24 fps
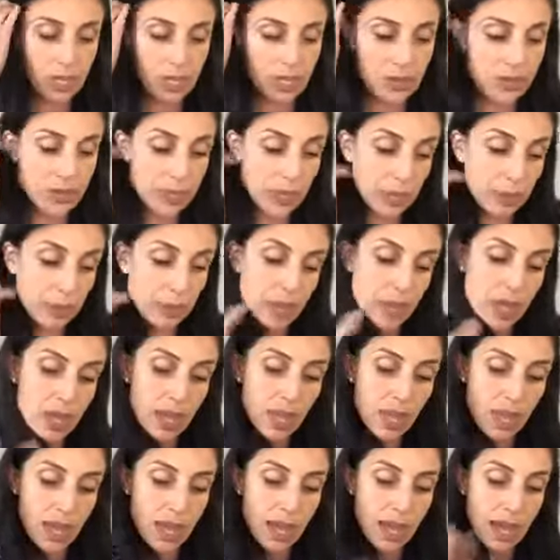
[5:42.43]
So,
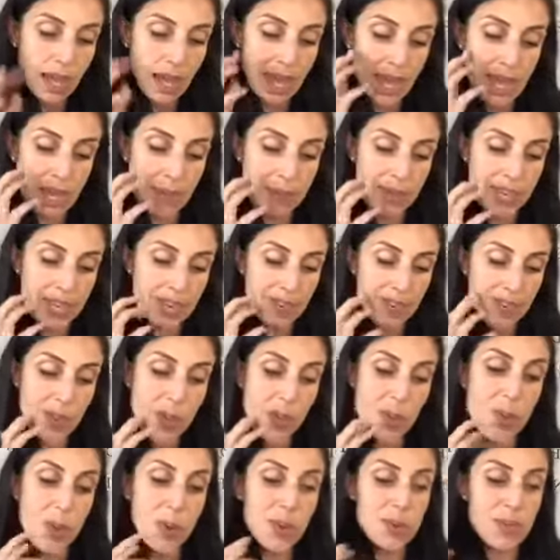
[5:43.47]
even though
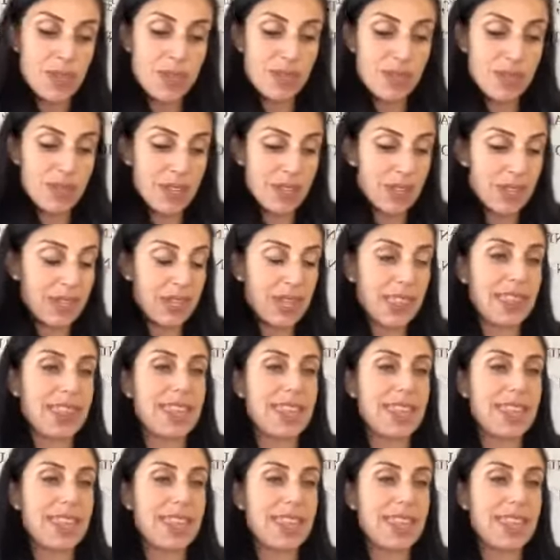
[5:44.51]
most of the